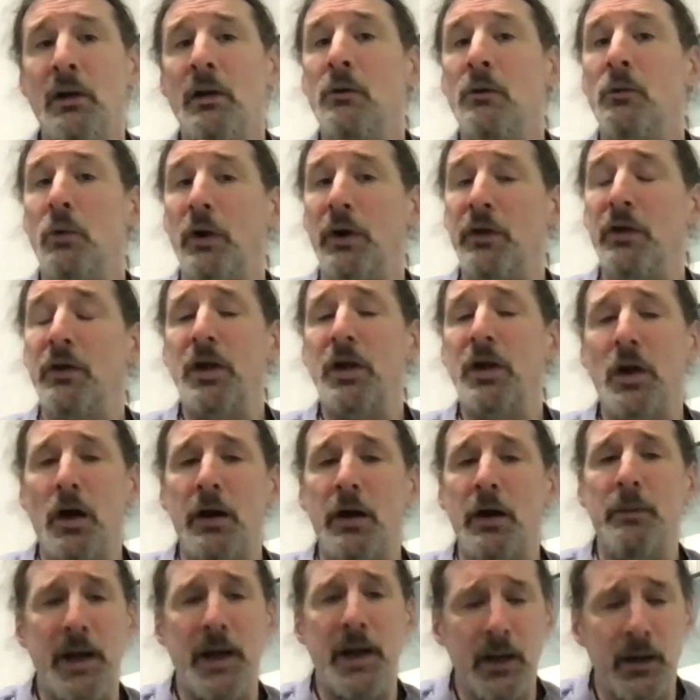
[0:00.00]
Whether the
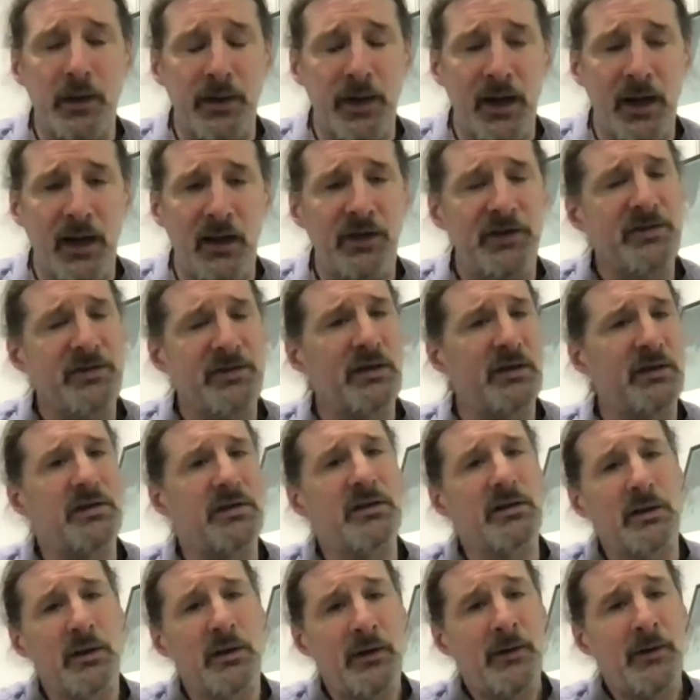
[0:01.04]
automated
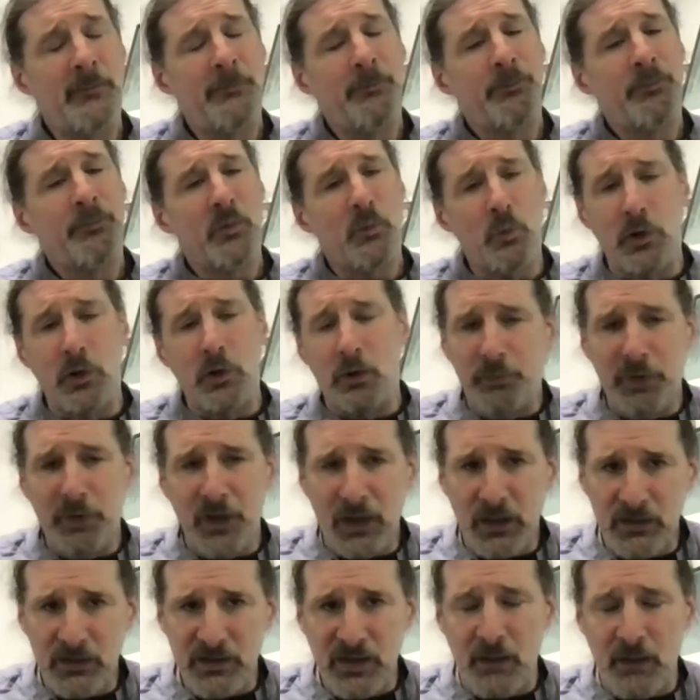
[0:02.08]
analysis will
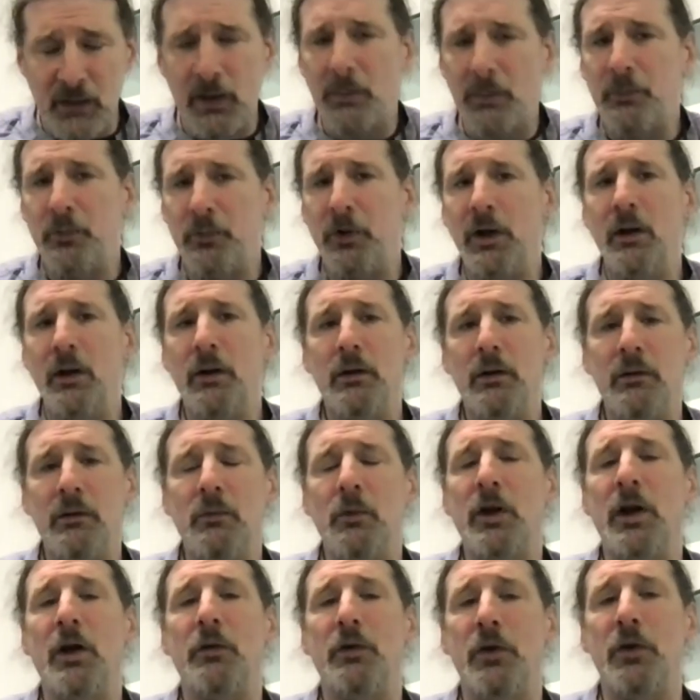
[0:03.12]
pick some up, we don't,
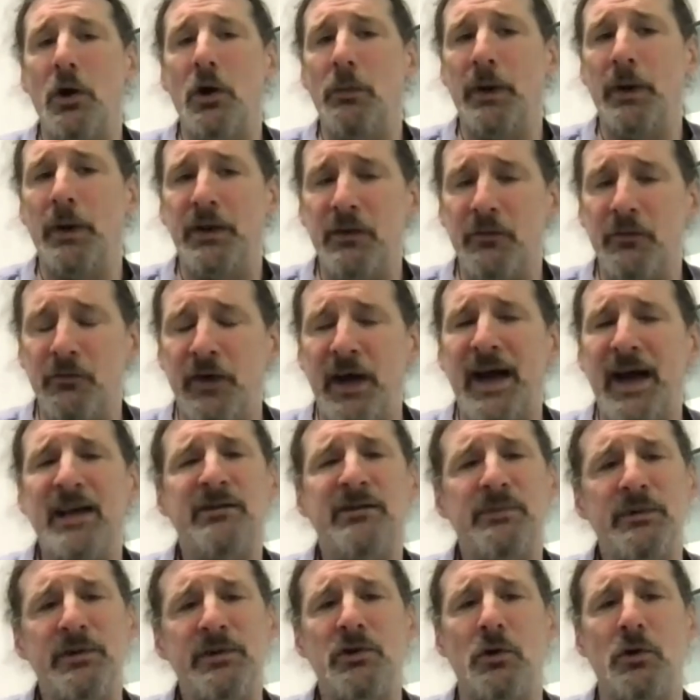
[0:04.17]
we don't know, but the
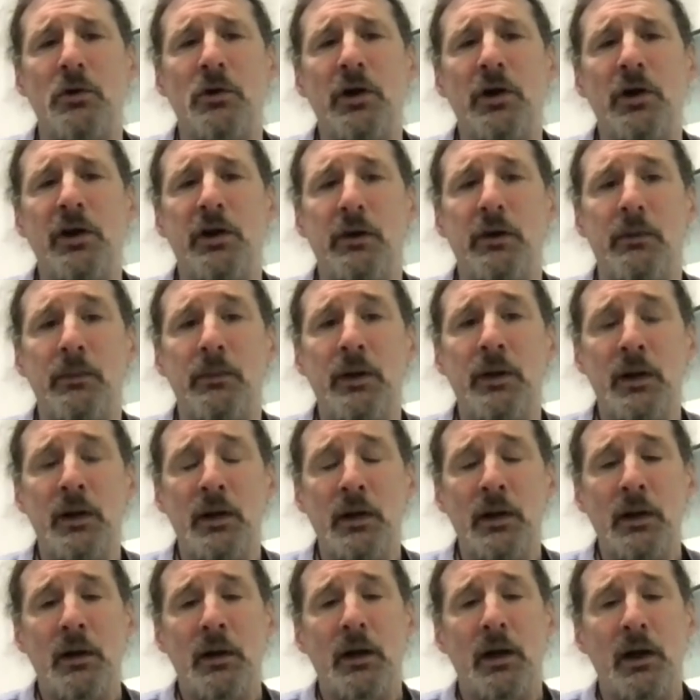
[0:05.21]
vast majority of them
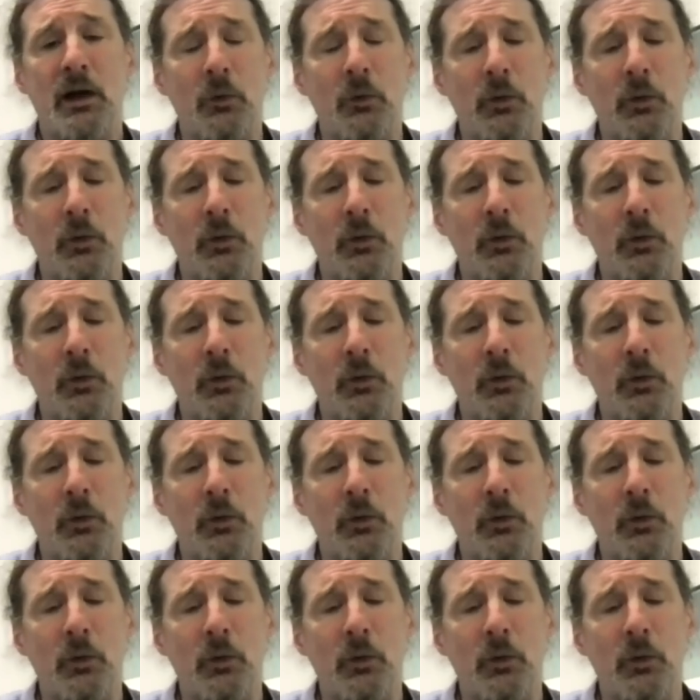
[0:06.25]
are